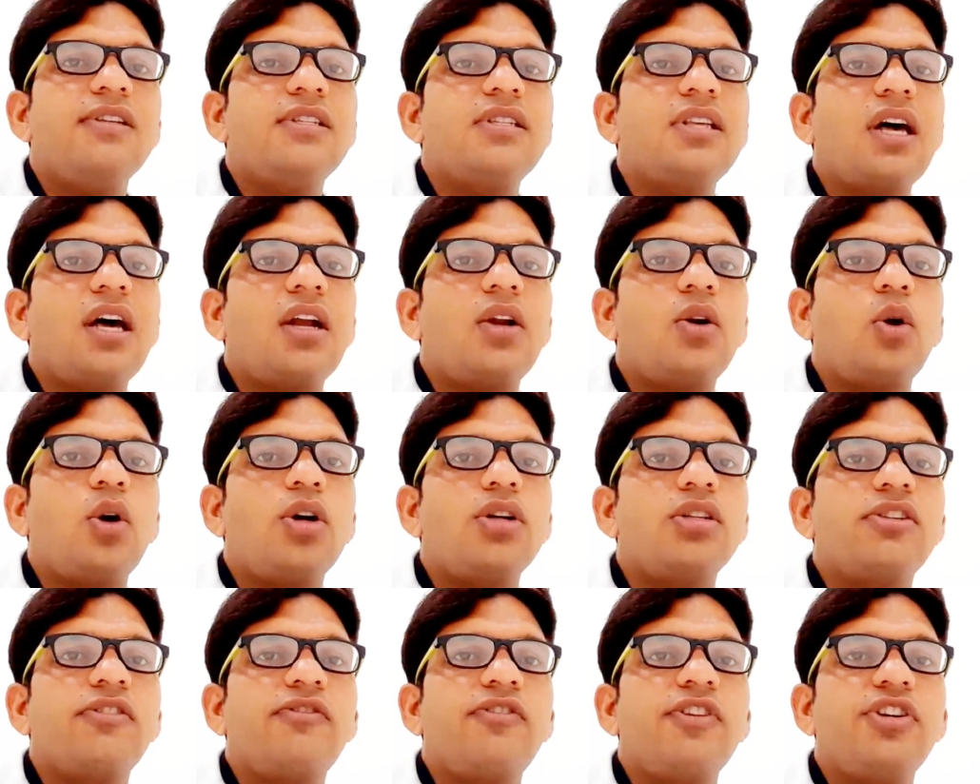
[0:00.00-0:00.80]
are not
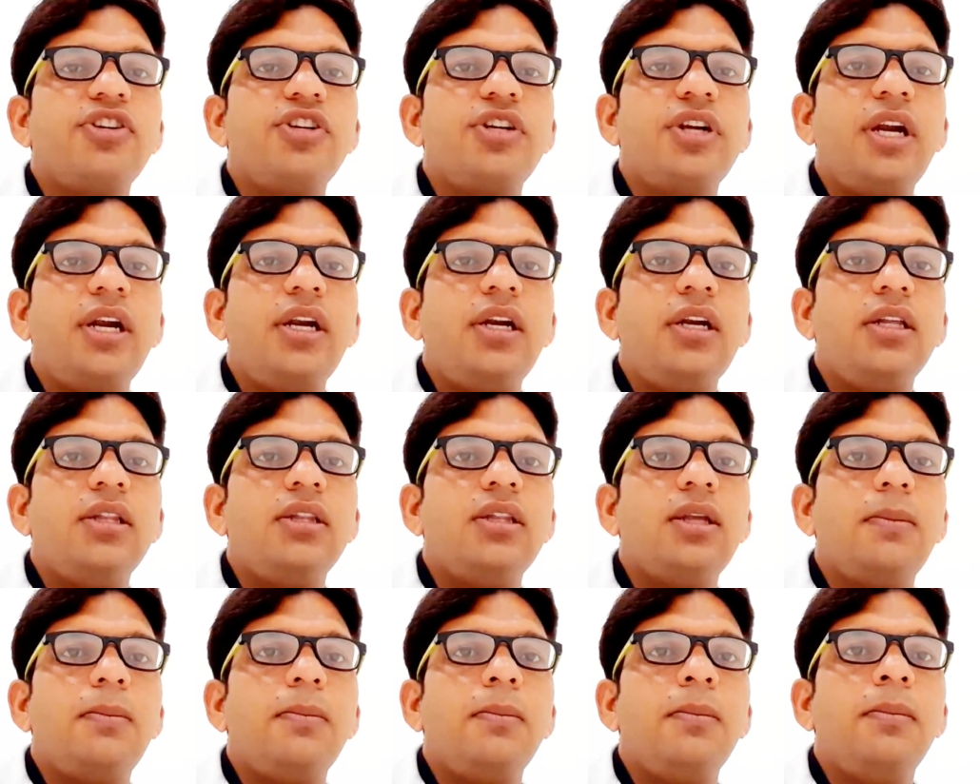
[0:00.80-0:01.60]
sufficient in
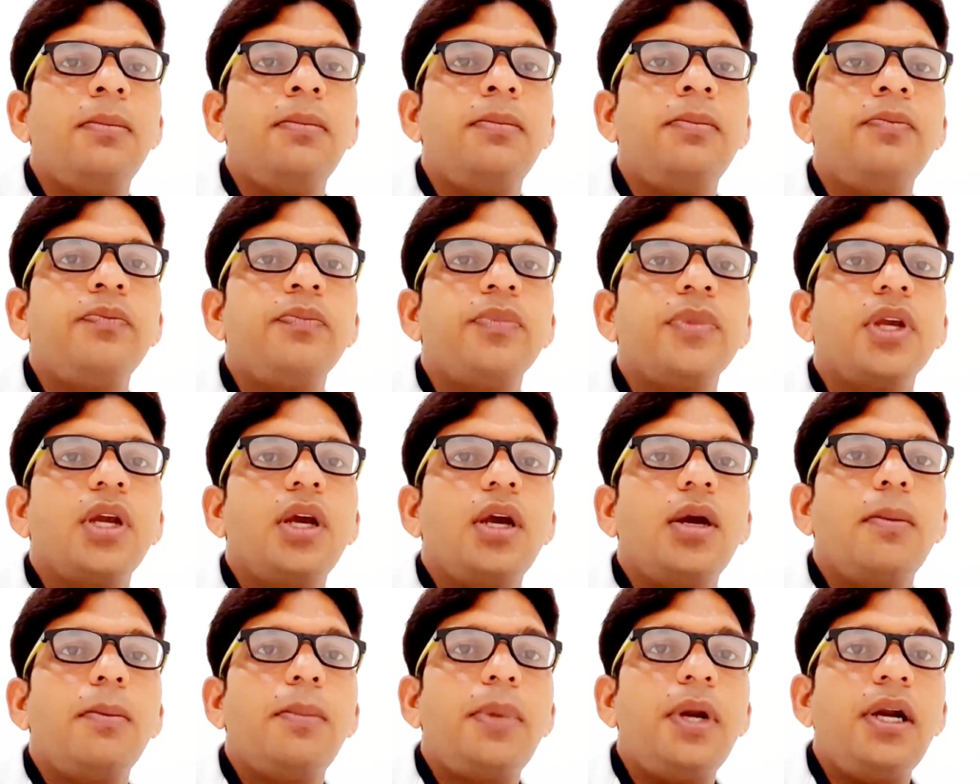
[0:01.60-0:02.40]
the
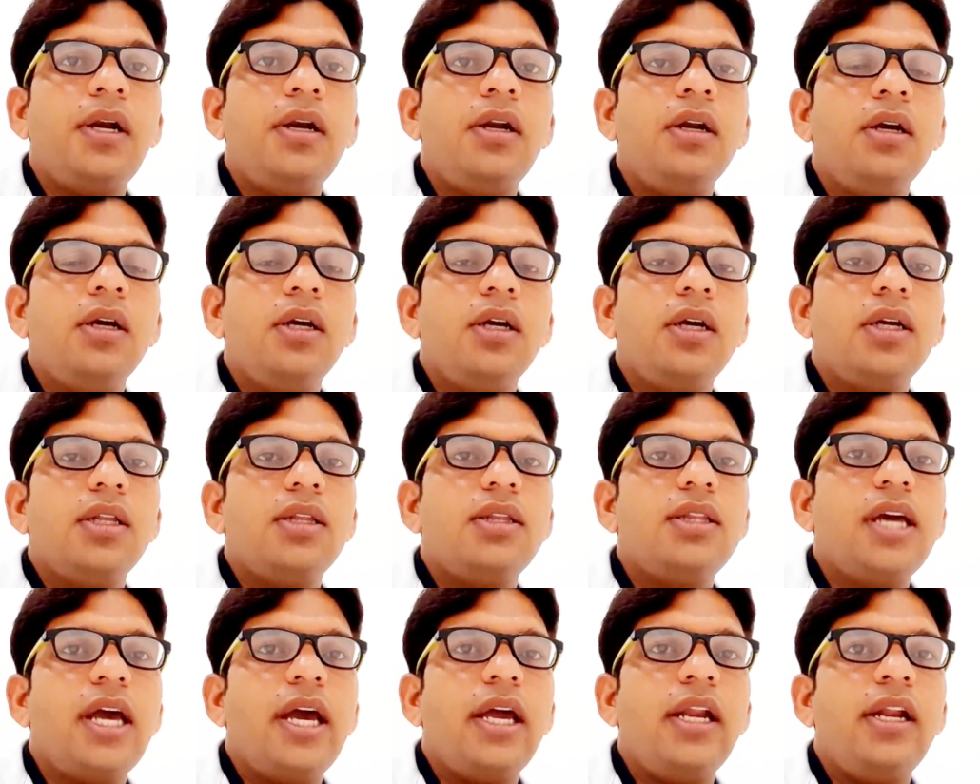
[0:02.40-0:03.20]
blood,
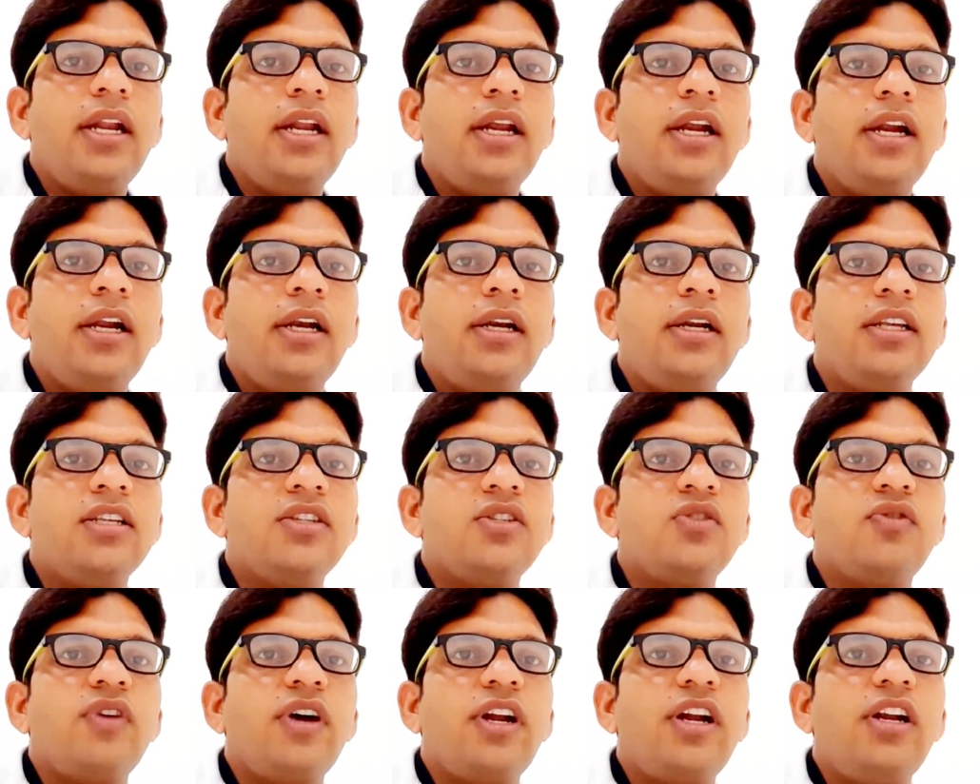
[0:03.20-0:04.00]
then it
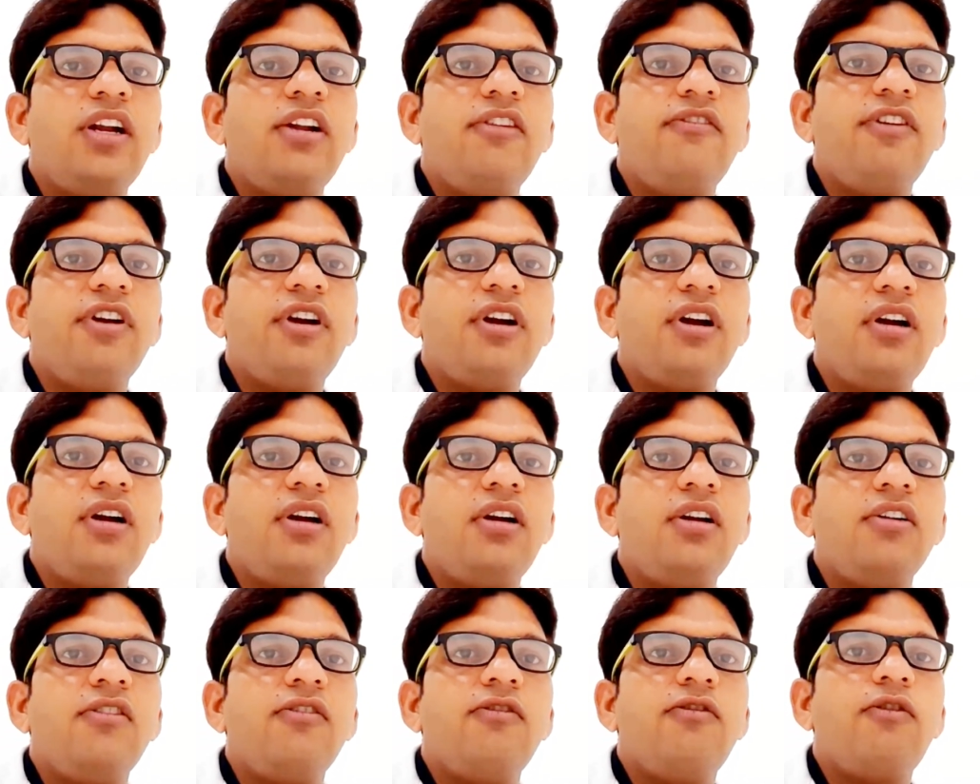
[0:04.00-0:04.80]
is very
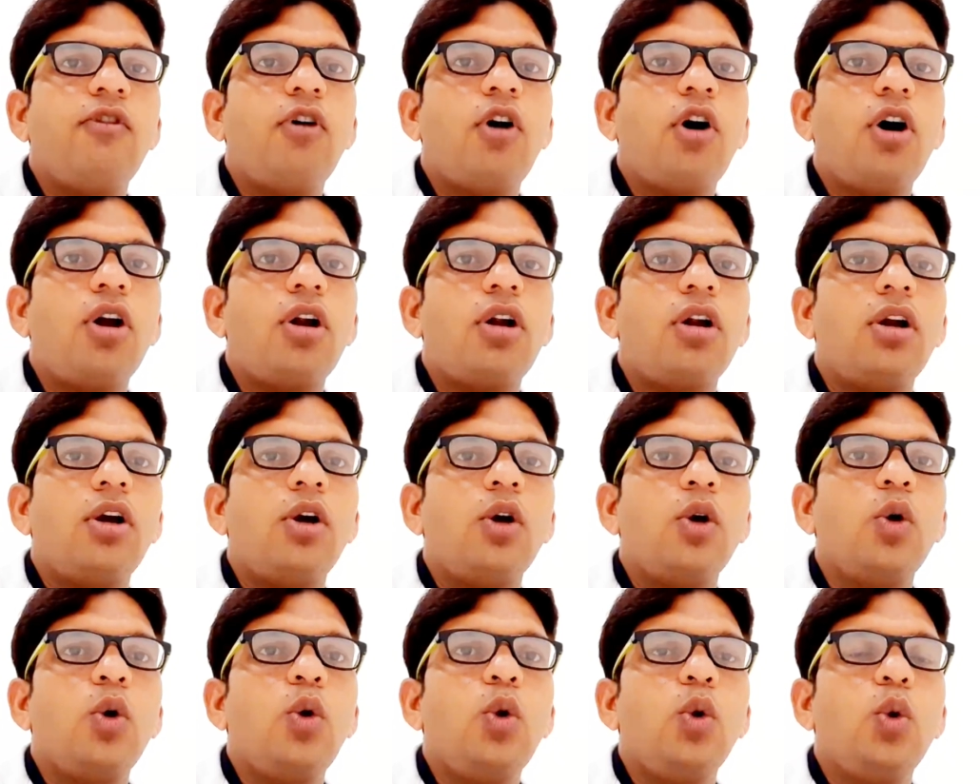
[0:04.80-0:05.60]
difficult for
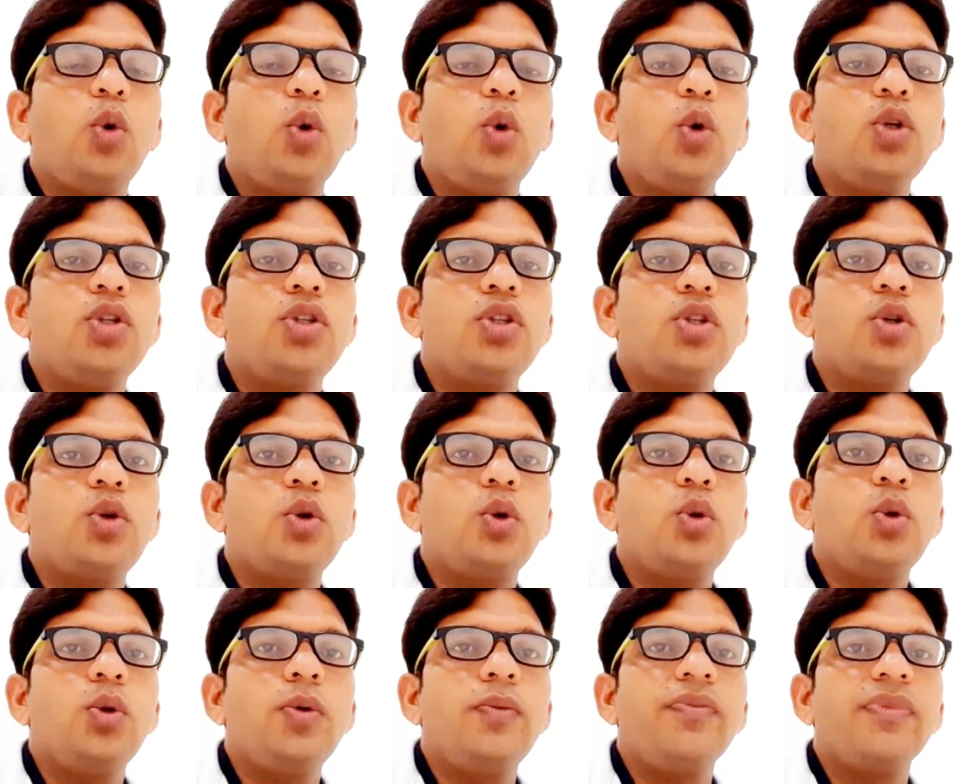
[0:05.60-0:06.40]
glucose
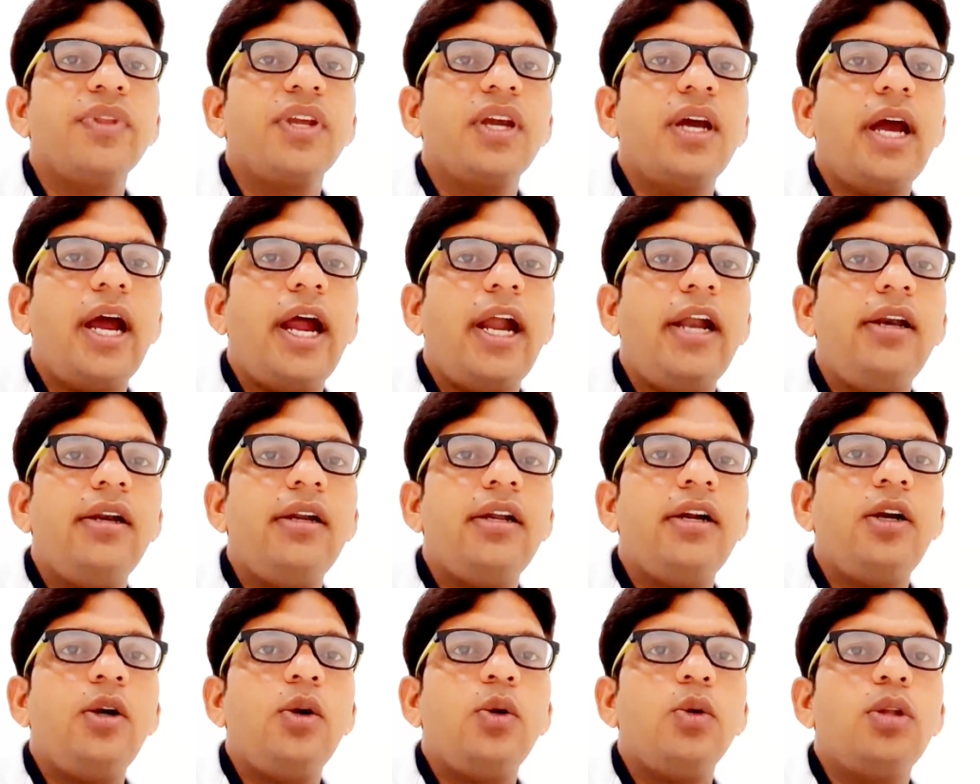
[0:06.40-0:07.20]
to
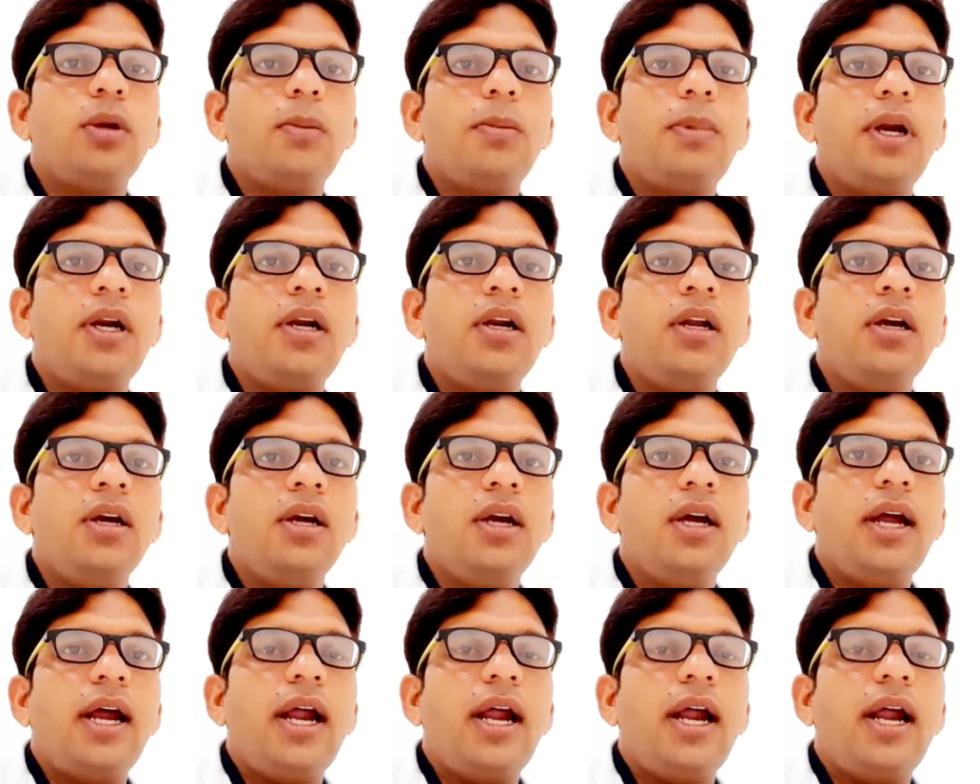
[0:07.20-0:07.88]
enter into the blood,